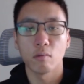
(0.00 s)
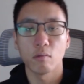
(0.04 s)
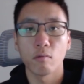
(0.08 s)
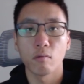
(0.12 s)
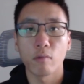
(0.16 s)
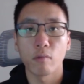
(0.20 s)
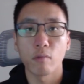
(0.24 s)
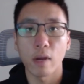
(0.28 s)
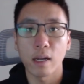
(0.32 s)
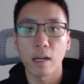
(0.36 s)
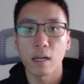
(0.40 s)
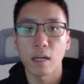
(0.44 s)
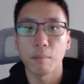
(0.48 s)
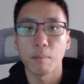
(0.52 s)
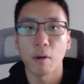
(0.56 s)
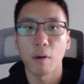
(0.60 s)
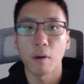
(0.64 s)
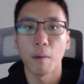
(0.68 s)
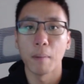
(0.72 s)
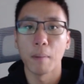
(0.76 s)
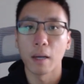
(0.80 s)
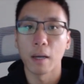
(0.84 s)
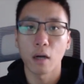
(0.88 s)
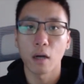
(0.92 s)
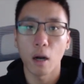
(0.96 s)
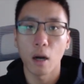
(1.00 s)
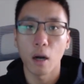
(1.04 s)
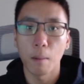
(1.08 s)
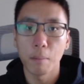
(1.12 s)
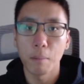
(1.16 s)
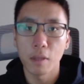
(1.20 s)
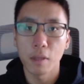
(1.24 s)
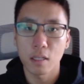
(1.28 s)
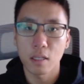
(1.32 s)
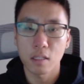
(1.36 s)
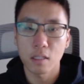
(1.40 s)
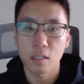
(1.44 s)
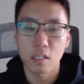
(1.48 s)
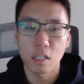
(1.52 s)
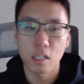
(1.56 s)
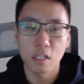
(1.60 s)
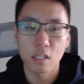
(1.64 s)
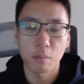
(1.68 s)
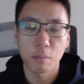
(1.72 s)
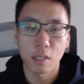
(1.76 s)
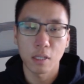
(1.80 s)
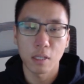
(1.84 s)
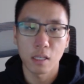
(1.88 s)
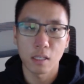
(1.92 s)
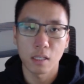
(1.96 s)
write about my competencies
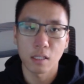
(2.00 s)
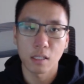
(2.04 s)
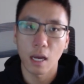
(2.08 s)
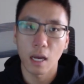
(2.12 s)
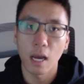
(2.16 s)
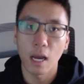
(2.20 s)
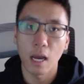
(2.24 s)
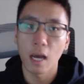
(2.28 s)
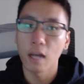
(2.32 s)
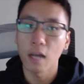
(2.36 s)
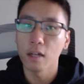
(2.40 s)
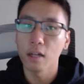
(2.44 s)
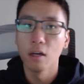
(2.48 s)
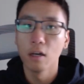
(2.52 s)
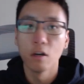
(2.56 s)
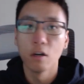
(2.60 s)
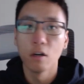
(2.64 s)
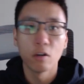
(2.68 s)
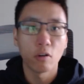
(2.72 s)
because I had